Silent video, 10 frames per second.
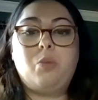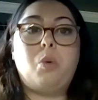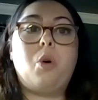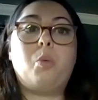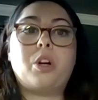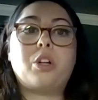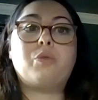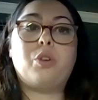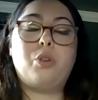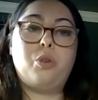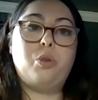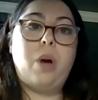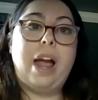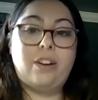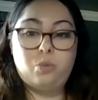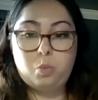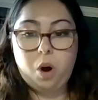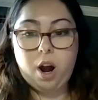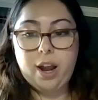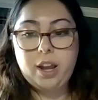what works for who and
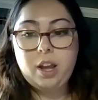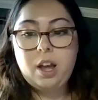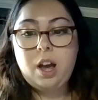why,